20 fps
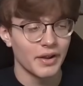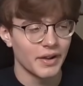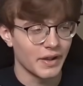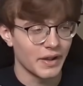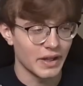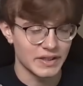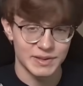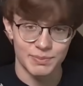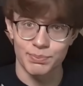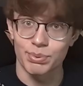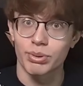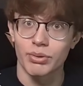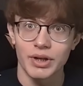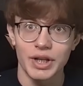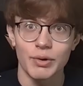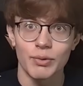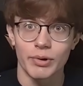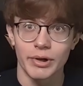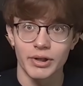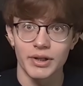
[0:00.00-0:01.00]
it's
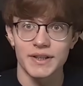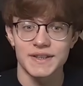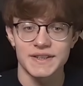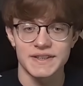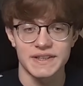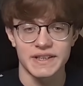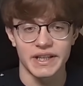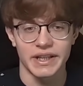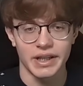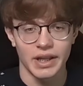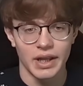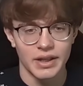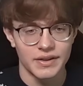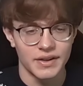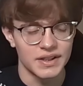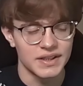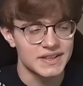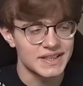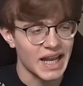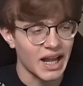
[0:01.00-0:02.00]
pretty realistic,
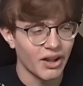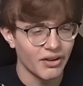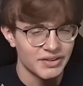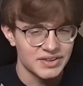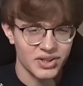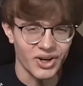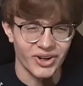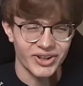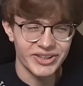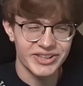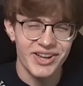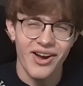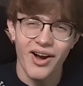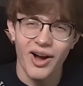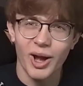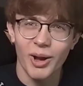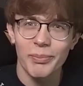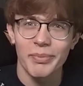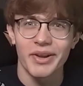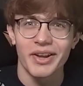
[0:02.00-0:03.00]
the sounds are
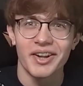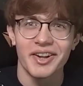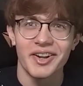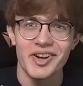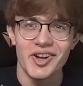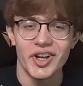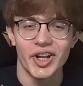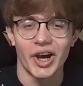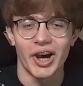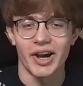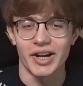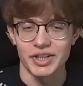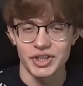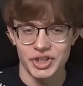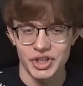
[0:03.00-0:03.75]
top notch.